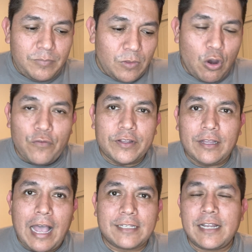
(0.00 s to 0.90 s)
over the
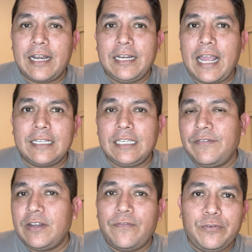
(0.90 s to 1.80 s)
last 90 days,
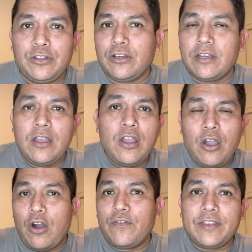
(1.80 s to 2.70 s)
even if we look
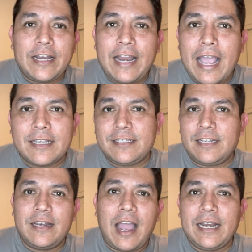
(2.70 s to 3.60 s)
over the
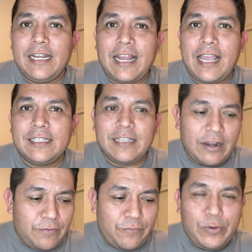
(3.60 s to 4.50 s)
next 90 days,
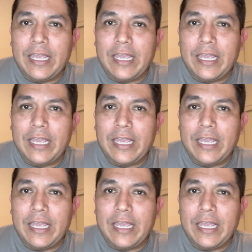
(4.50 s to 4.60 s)
and if